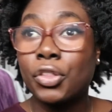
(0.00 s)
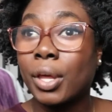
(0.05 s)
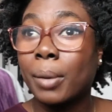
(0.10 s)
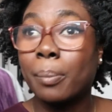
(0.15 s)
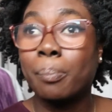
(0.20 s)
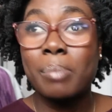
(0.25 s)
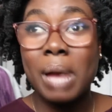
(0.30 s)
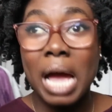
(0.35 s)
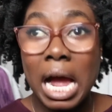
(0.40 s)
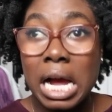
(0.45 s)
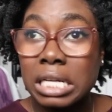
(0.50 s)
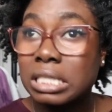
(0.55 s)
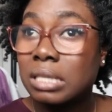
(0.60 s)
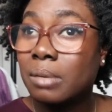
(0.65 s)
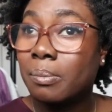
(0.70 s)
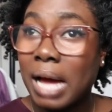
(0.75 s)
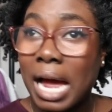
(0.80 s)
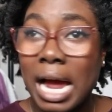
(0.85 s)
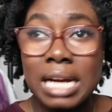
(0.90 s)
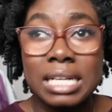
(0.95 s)
back to
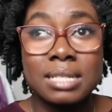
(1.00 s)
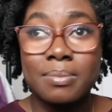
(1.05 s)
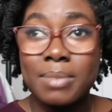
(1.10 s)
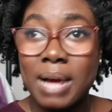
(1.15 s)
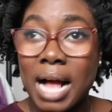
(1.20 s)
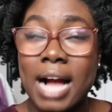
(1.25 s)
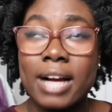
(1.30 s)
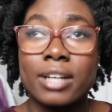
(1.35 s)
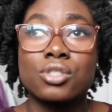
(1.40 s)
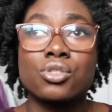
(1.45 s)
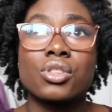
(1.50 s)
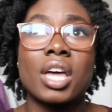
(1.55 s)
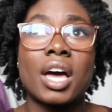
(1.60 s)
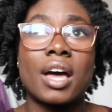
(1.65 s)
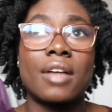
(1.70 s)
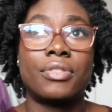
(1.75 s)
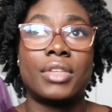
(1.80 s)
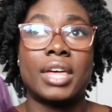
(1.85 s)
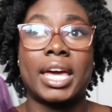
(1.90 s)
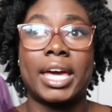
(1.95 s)
back to back so
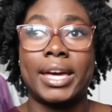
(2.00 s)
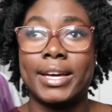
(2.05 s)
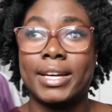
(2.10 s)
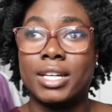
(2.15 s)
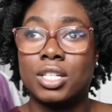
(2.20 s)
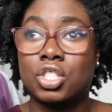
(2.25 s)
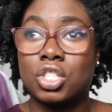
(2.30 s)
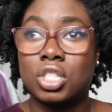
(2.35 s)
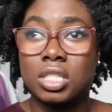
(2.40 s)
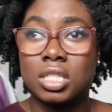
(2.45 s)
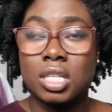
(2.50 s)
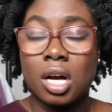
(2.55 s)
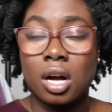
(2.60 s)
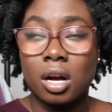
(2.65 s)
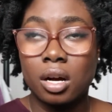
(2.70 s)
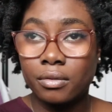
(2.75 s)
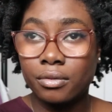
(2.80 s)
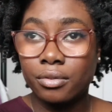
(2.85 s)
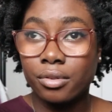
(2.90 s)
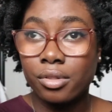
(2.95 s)
that the ages
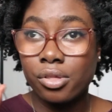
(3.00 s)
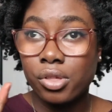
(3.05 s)
of